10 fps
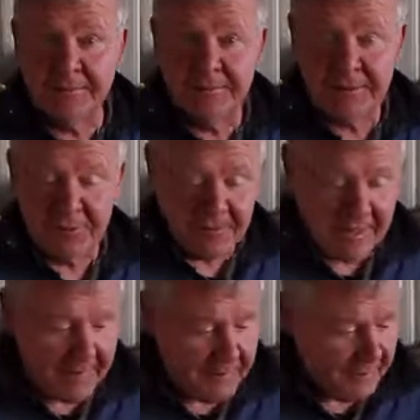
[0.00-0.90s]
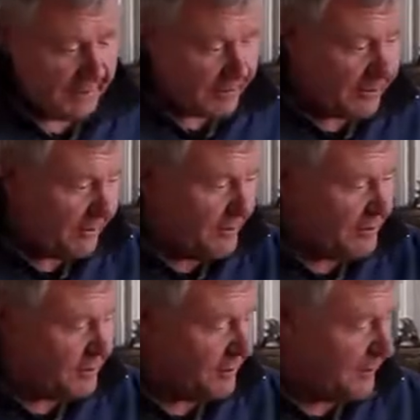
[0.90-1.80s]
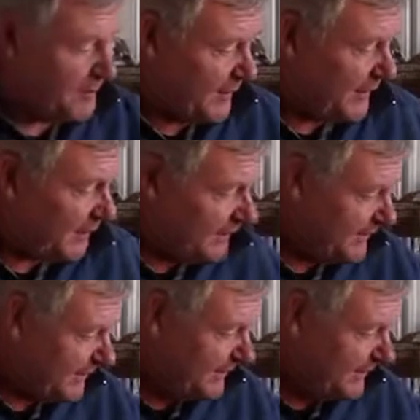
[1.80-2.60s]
special frame, or you could probably just do this bit and